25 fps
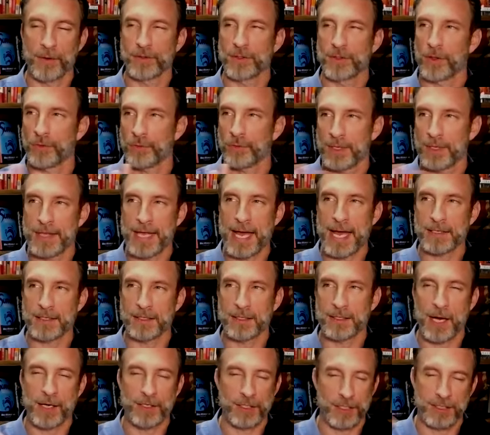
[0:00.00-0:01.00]
So
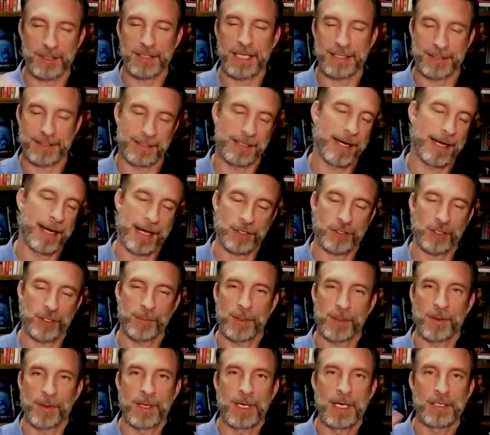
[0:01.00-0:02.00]
$3,000 is less than that, actually.
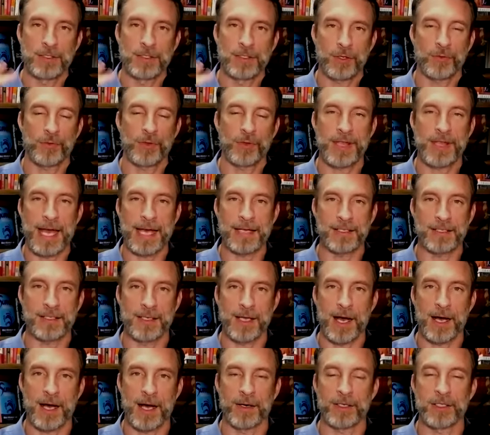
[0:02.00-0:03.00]
But so
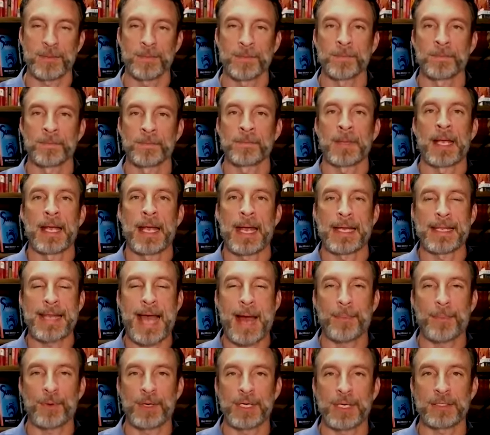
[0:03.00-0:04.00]
$3,000, and
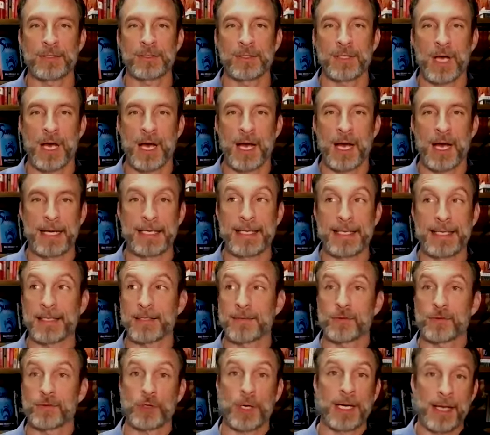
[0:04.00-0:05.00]
that brings an
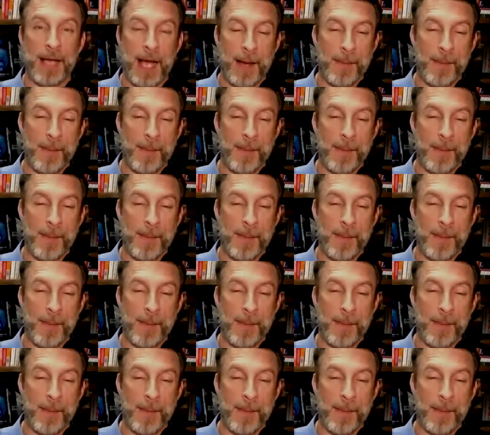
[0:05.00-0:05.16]
intensive training.